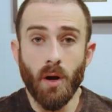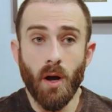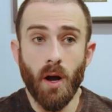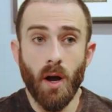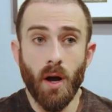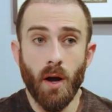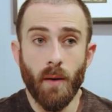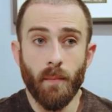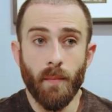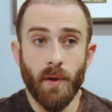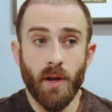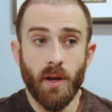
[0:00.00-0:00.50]

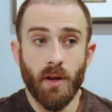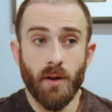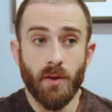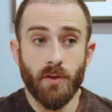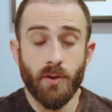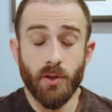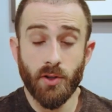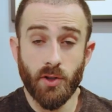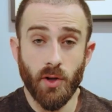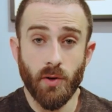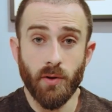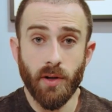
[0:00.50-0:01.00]

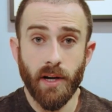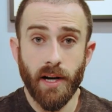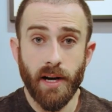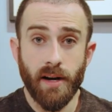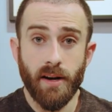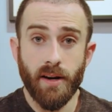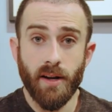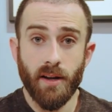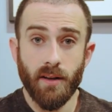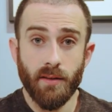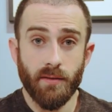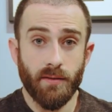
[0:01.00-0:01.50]
The donor
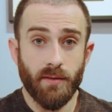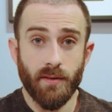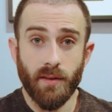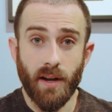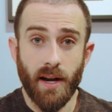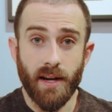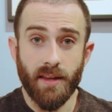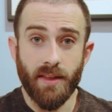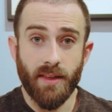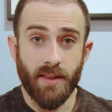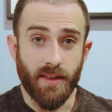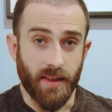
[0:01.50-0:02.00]
area,
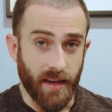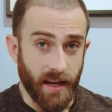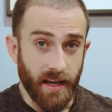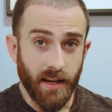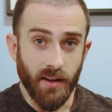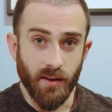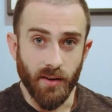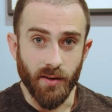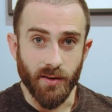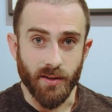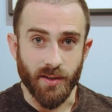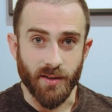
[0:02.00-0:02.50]
I
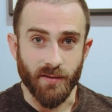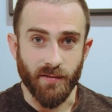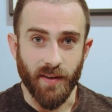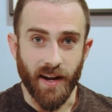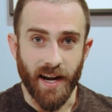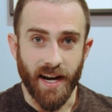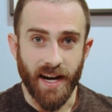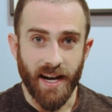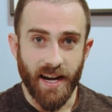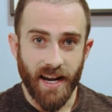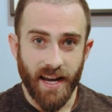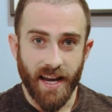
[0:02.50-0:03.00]
think, looks
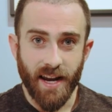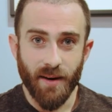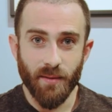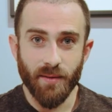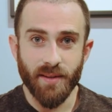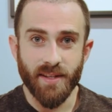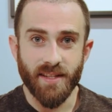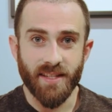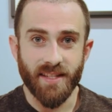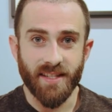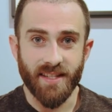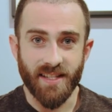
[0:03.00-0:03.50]
fine. I can't
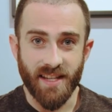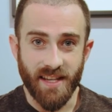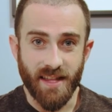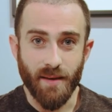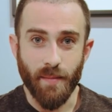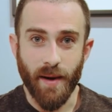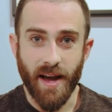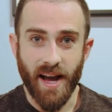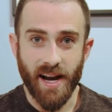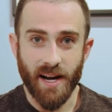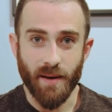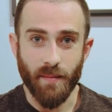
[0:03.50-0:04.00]
really see the
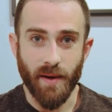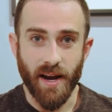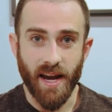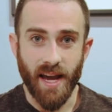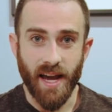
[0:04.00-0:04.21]
back of my